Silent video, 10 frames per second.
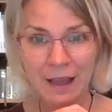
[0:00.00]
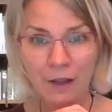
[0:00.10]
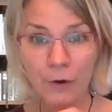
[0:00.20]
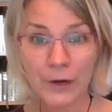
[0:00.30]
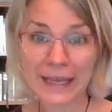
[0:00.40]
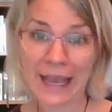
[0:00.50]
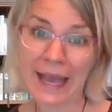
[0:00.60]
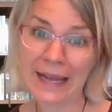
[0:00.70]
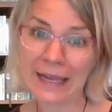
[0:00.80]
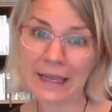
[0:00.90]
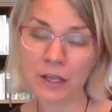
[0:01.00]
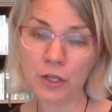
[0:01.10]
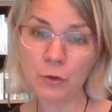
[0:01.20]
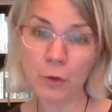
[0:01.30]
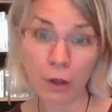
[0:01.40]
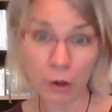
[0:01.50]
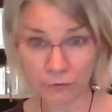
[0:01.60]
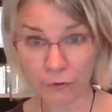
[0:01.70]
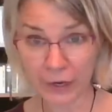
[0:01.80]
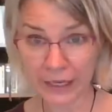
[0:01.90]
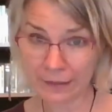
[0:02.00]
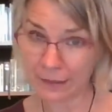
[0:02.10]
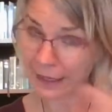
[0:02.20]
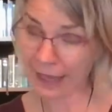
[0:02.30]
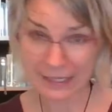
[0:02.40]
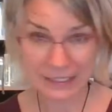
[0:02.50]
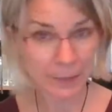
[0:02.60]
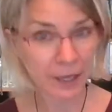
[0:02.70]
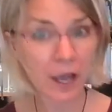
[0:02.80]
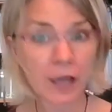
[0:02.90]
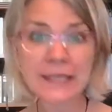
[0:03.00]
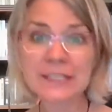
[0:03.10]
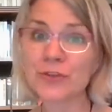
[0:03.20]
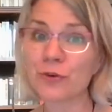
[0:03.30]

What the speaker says: Organic, you will avoid the antibiotics,